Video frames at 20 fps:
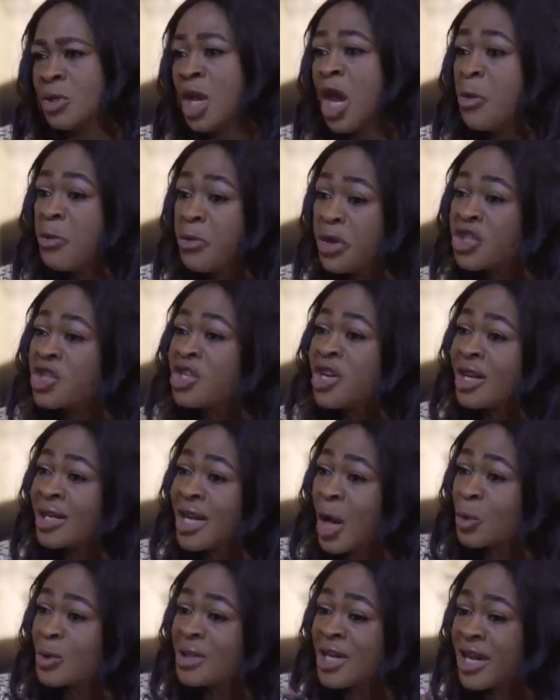A rich girl
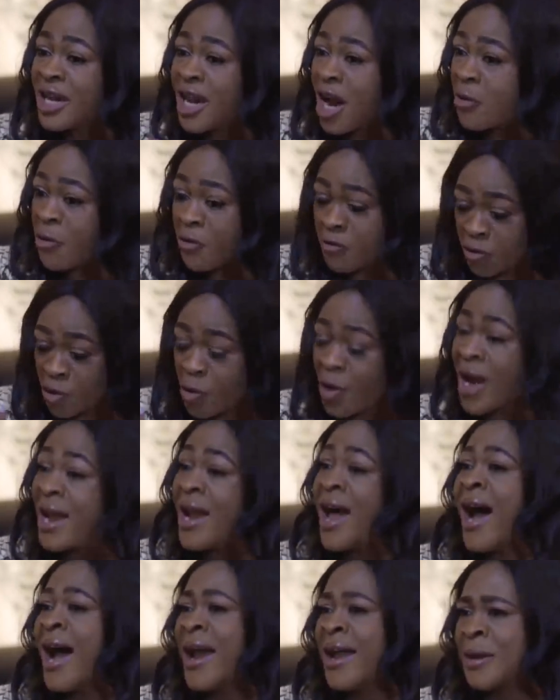that will take care of you
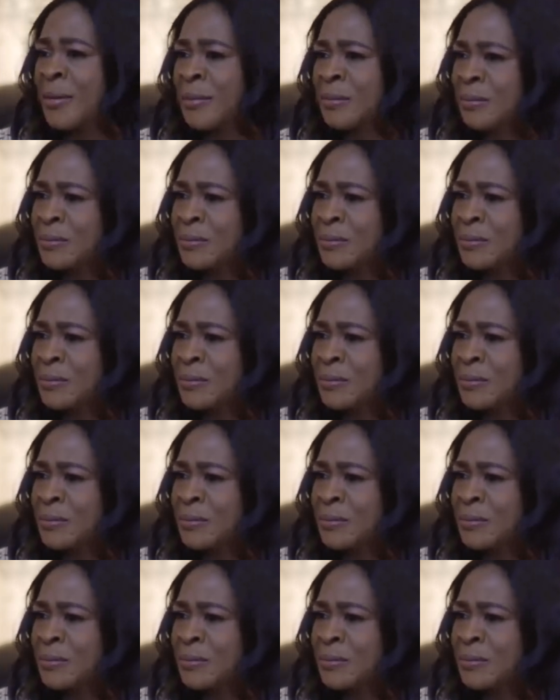and I.